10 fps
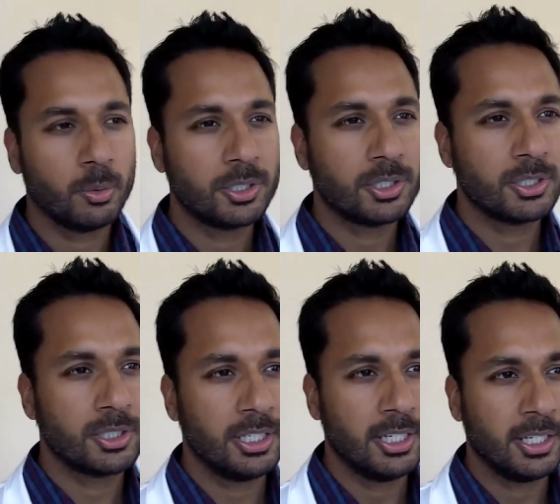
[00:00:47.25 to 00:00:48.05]
which
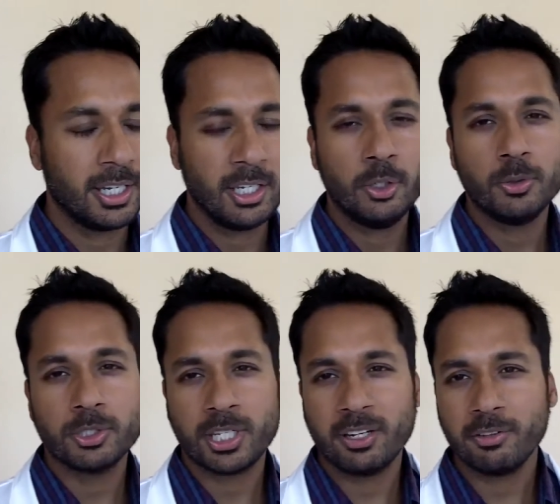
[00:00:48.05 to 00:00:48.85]
is a new
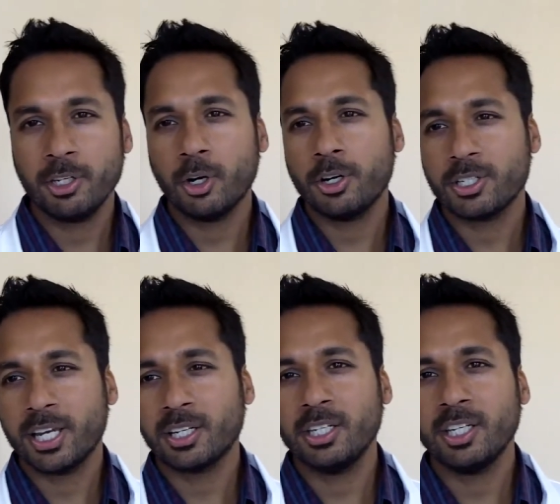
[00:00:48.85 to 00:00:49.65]
state-of-the-art
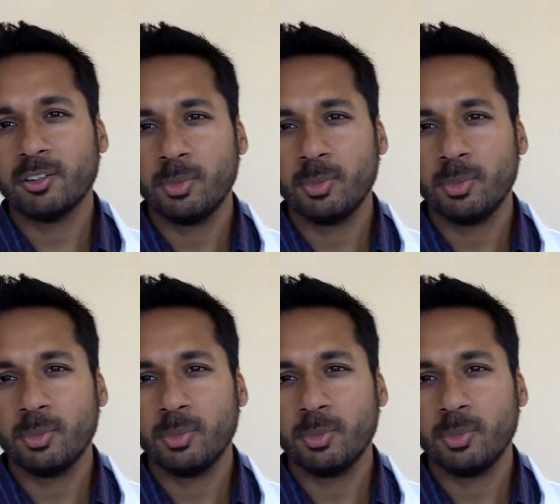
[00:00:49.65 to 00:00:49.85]
technique